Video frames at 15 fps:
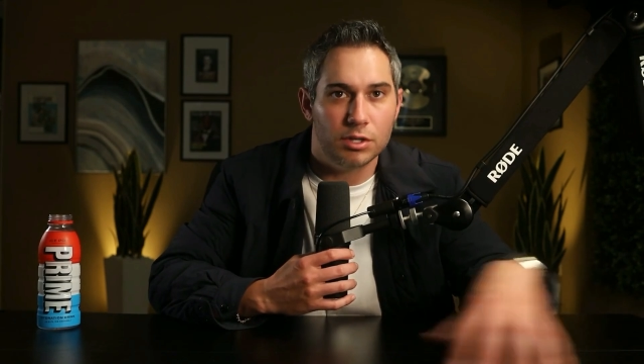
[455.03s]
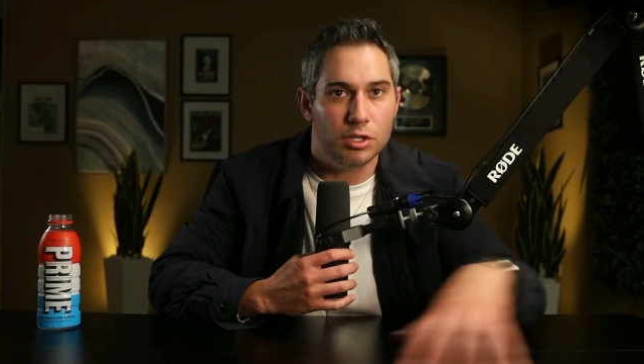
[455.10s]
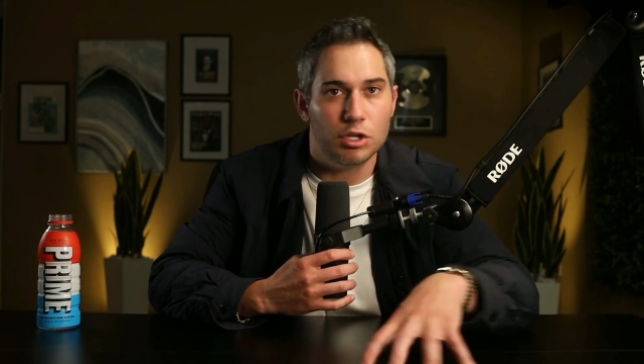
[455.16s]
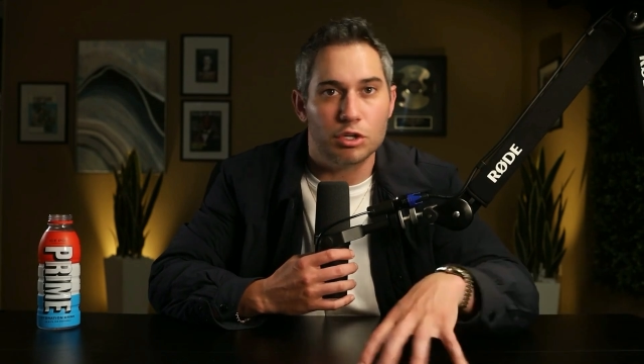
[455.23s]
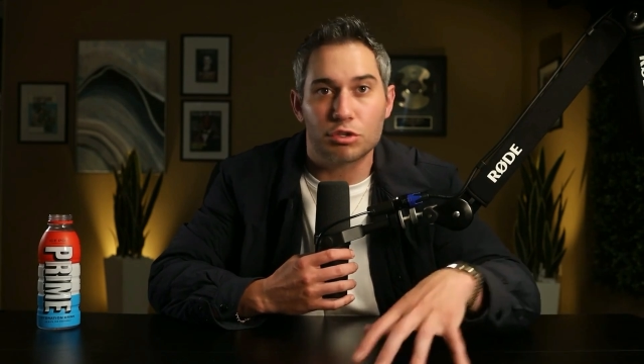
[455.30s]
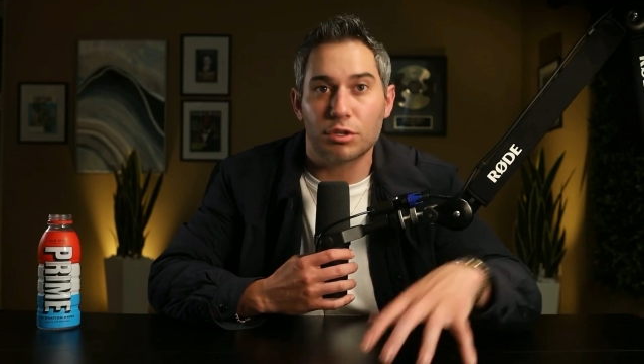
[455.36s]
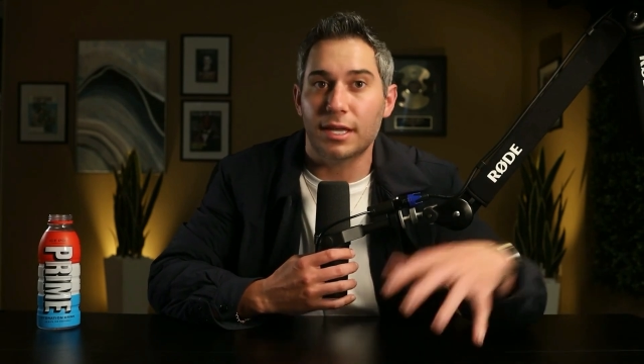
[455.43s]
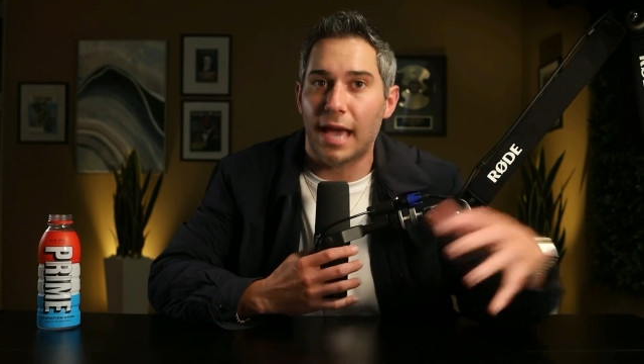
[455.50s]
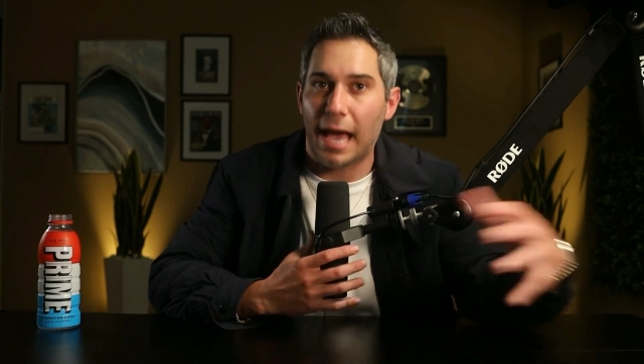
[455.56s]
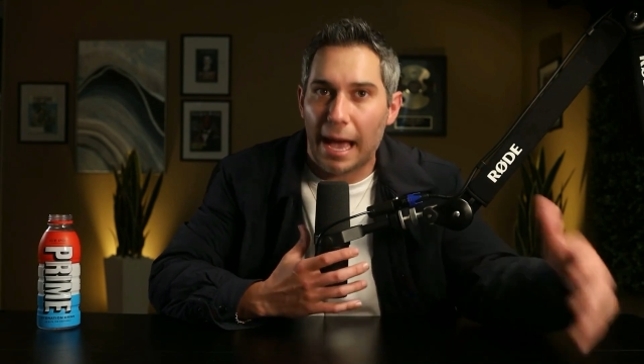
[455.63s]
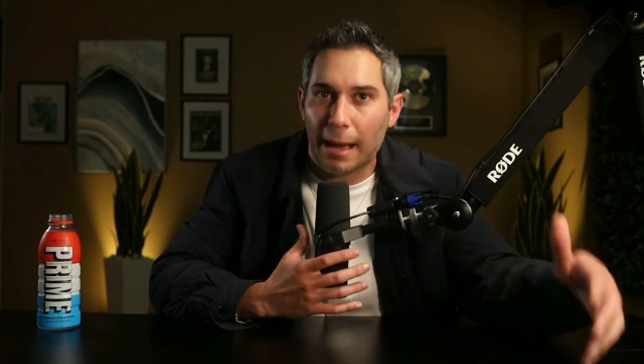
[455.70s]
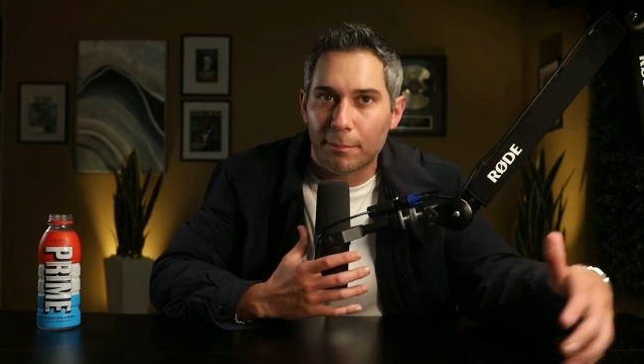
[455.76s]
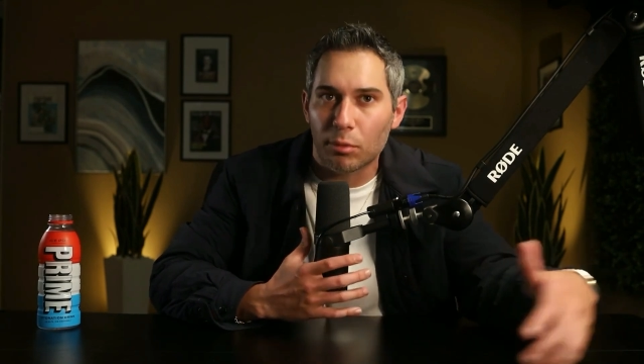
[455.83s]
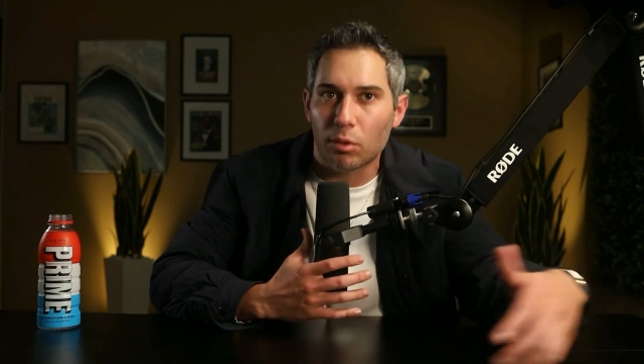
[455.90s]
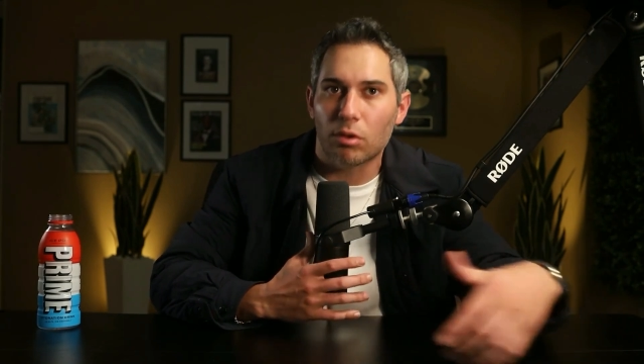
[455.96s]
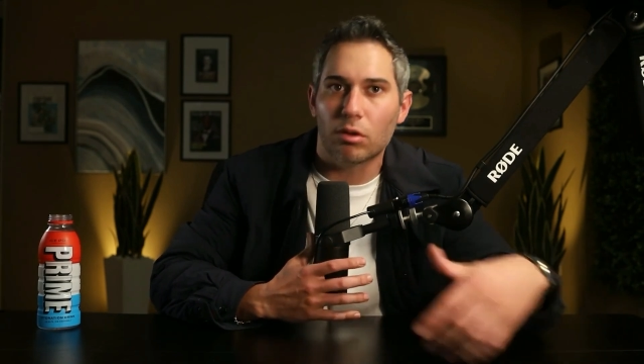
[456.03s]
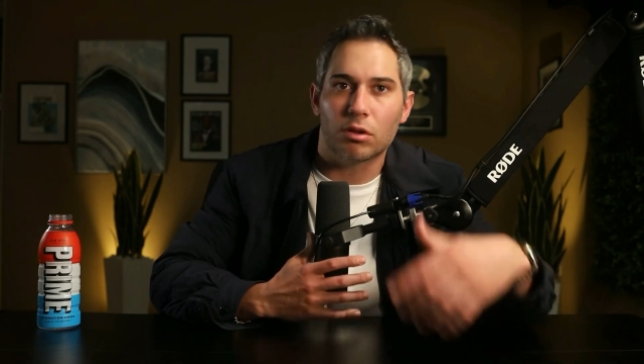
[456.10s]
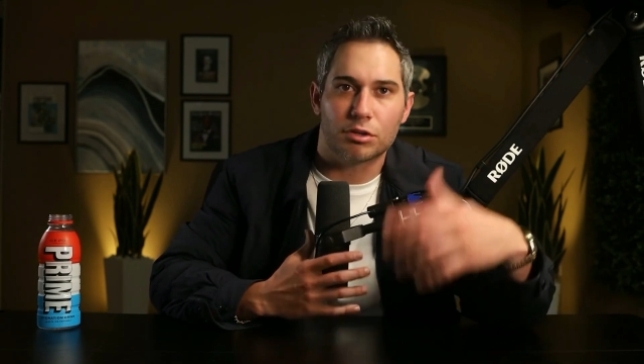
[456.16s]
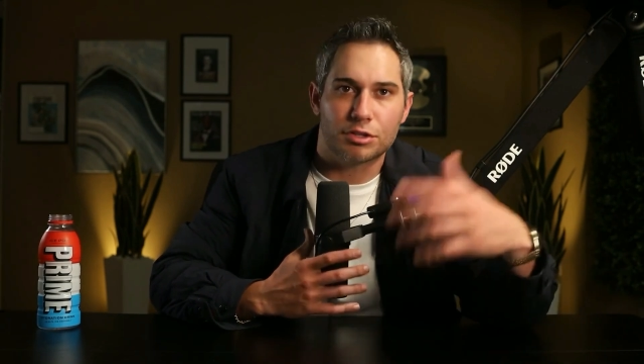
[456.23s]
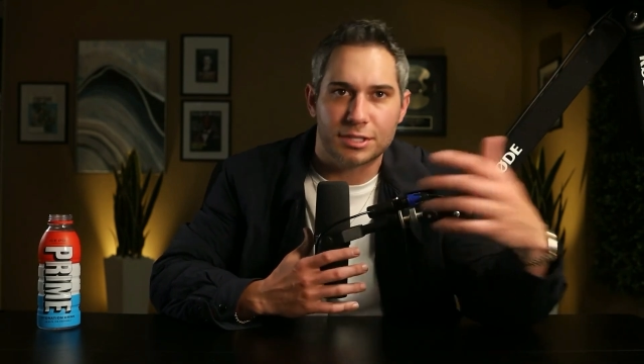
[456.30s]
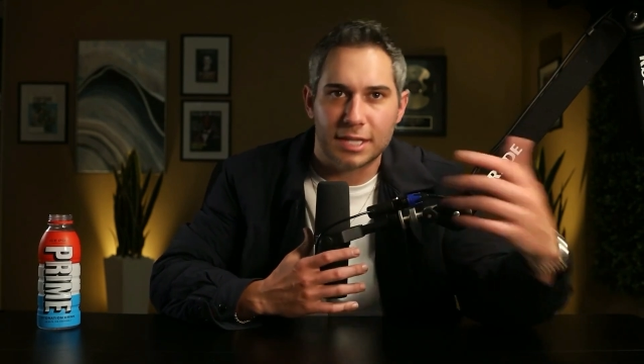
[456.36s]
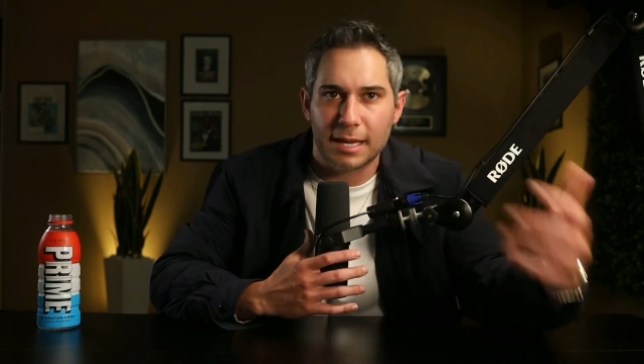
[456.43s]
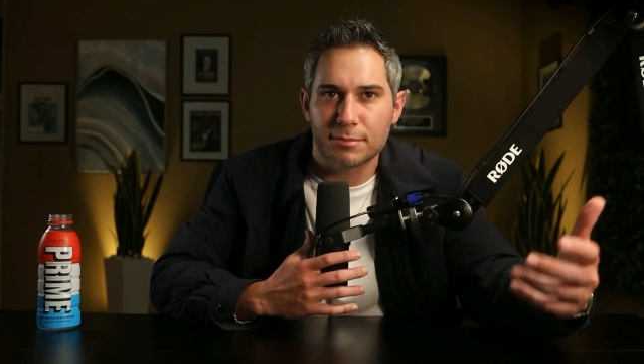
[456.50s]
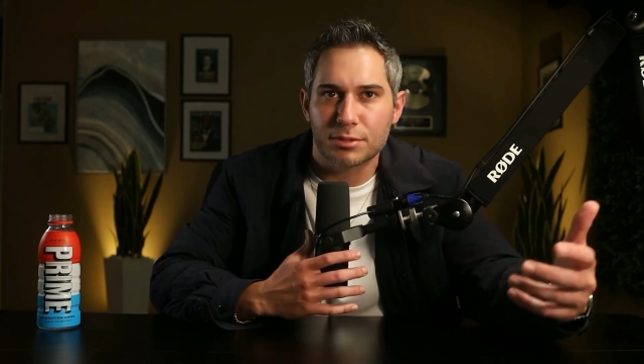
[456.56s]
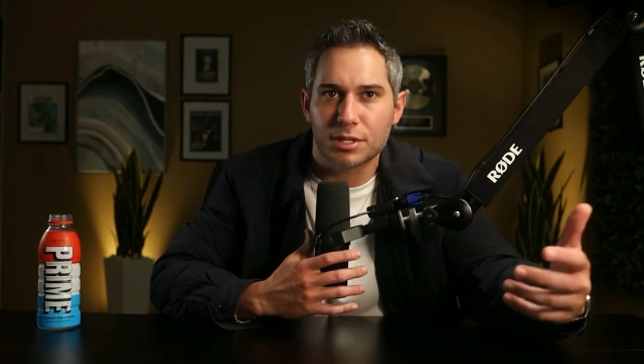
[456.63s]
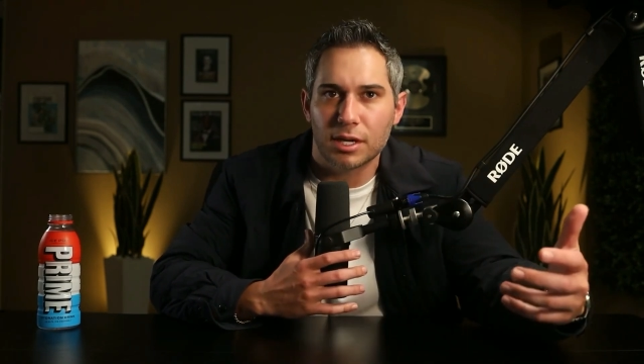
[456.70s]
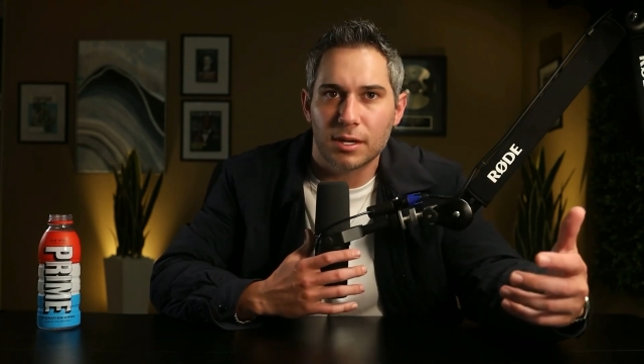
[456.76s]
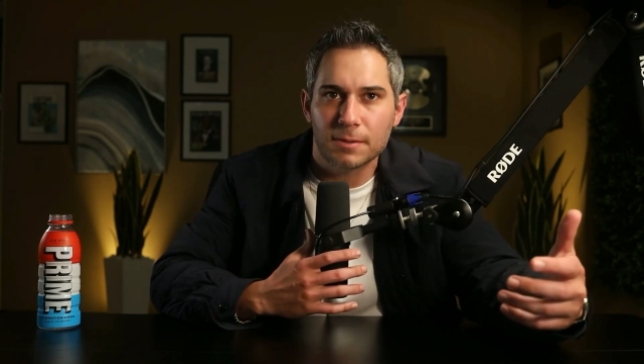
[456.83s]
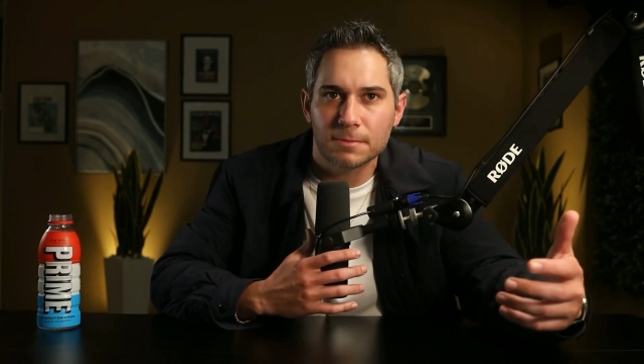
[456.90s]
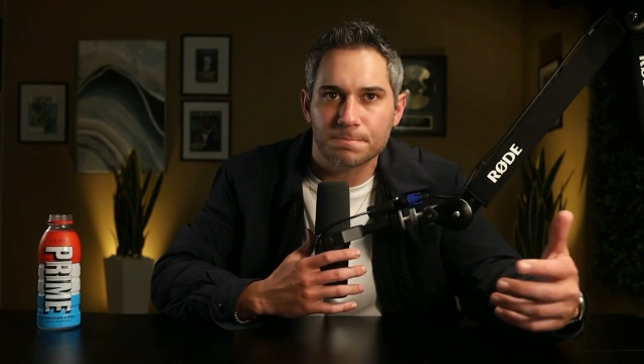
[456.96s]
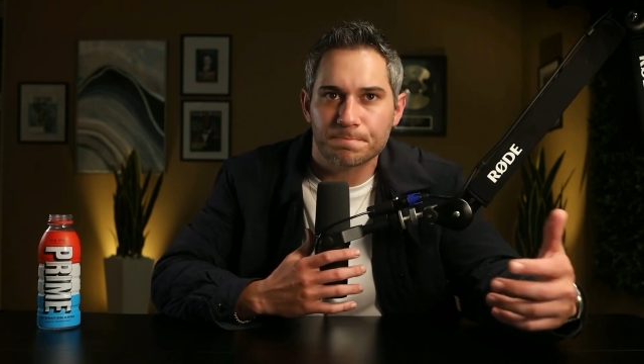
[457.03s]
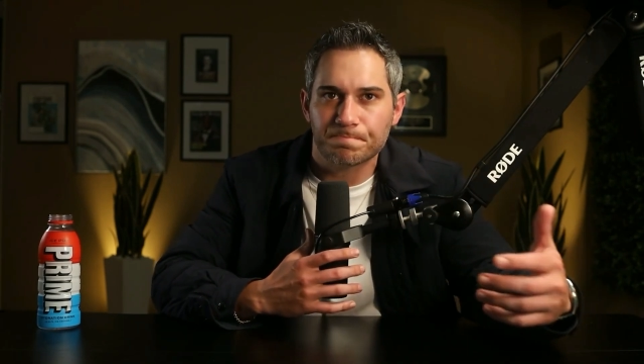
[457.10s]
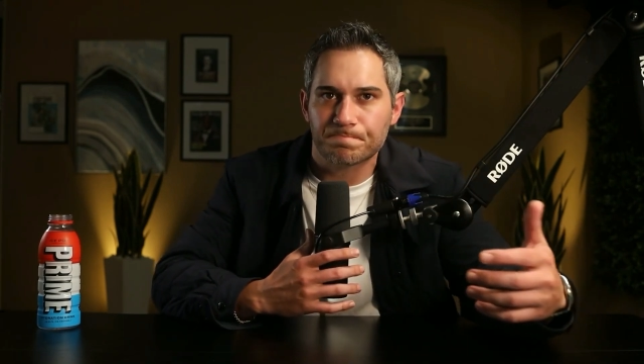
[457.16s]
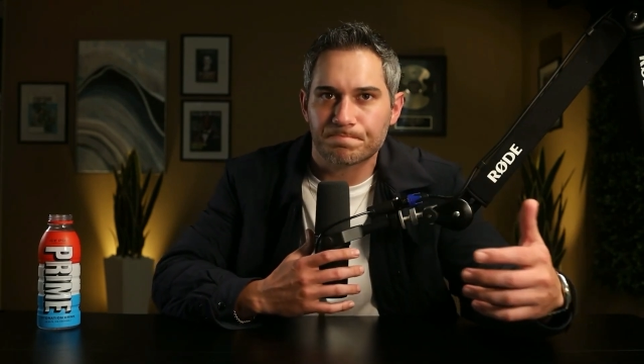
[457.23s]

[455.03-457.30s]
usually Apple or Samsung.